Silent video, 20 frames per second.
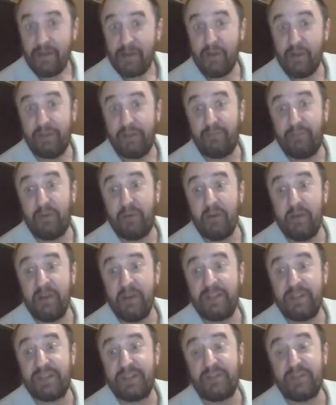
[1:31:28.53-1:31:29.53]
good
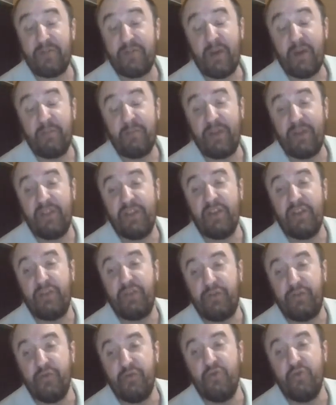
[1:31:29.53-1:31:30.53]
point. So I'm going
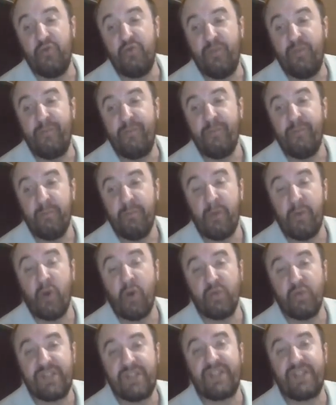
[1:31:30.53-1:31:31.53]
to do
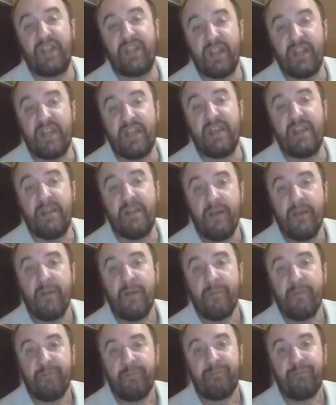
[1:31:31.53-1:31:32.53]
mostly
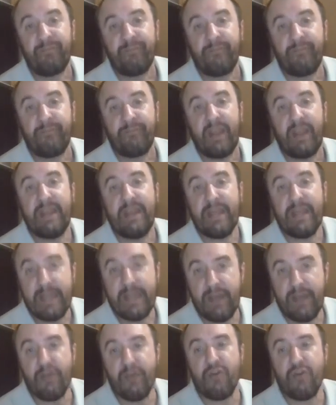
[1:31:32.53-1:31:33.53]

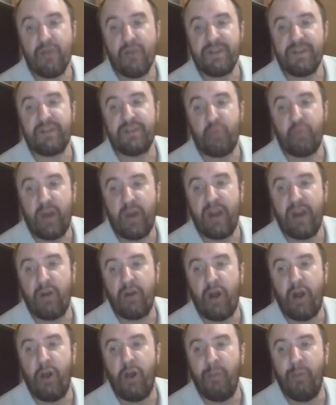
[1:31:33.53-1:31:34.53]
here is
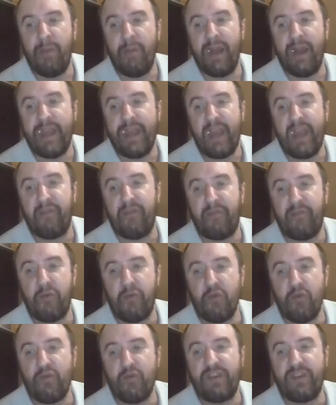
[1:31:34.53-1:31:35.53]
where all my
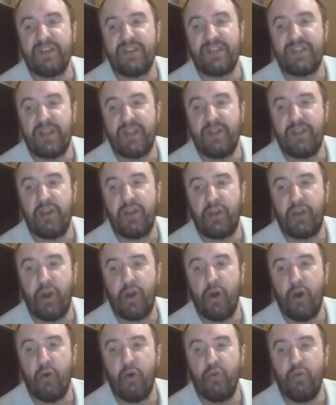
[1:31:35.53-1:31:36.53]
effort is going to
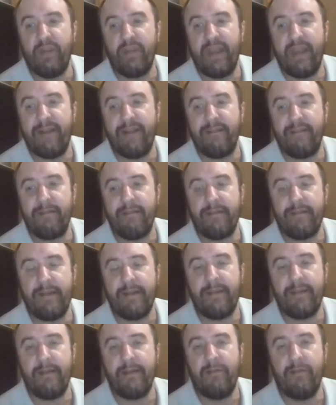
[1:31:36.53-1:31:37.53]
go there,
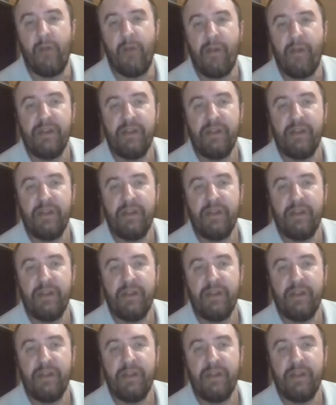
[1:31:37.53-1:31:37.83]
you know.